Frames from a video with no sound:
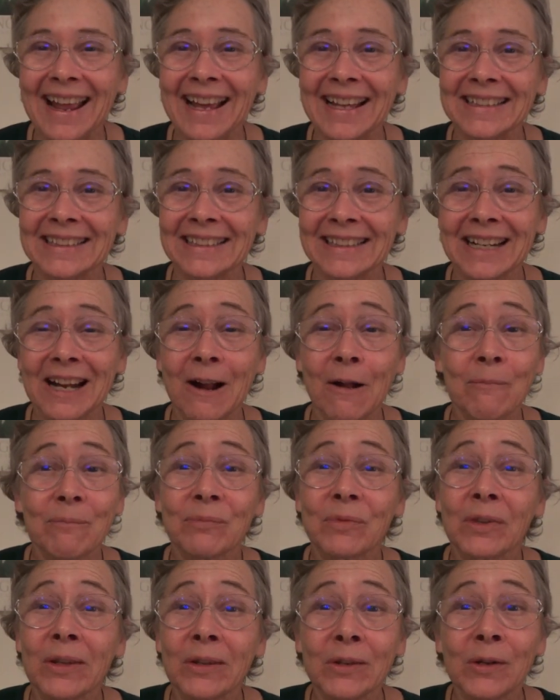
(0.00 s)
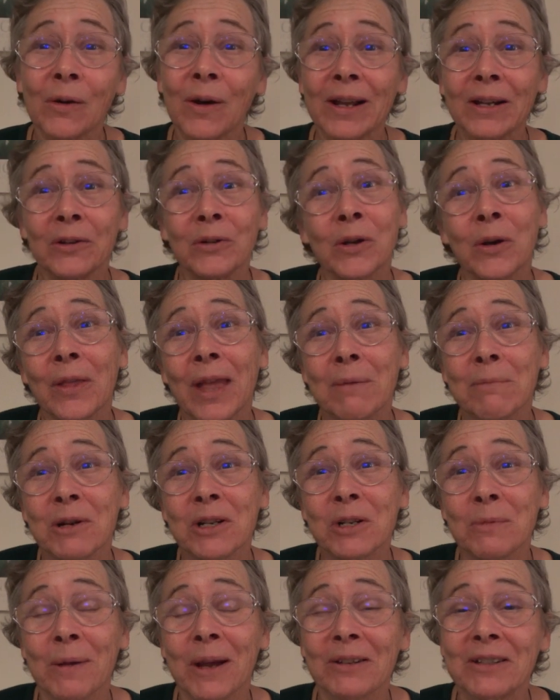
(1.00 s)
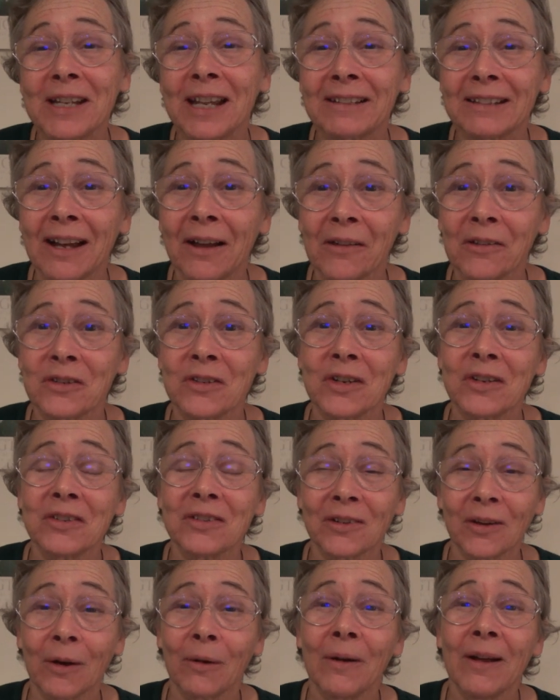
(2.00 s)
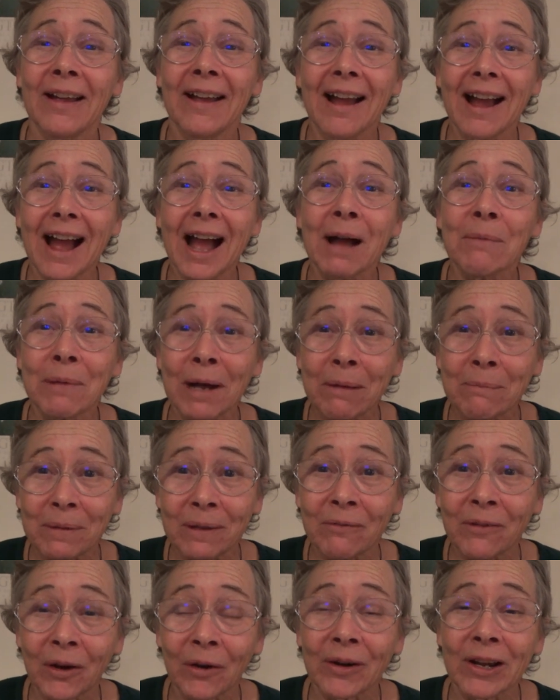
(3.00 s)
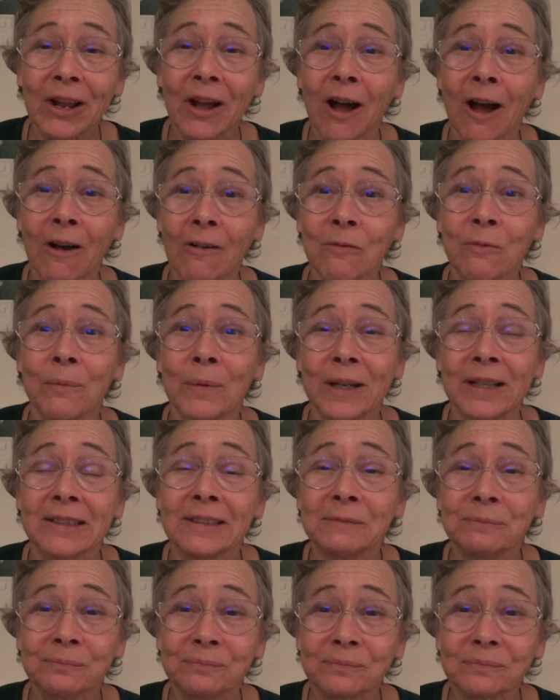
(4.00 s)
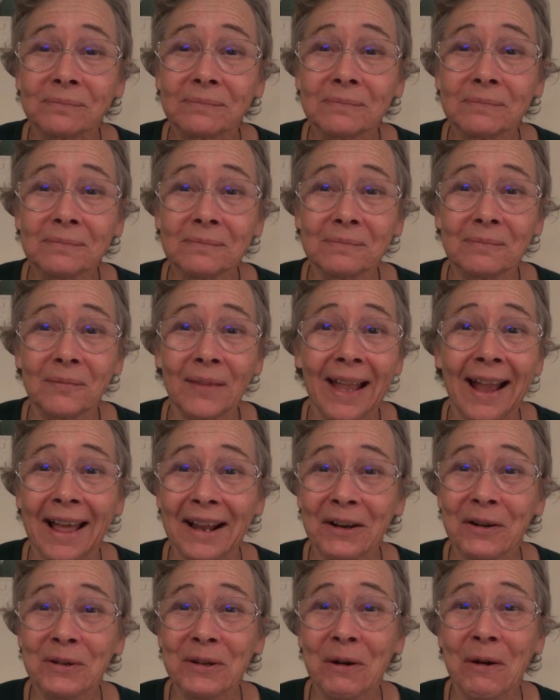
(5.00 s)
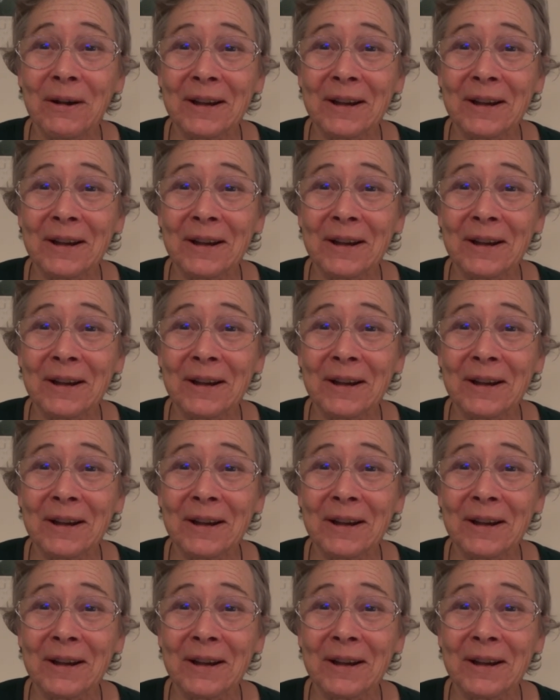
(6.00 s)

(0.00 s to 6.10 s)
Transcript: and, you know, I don't know that much about technology, so I might be very off, but I don't know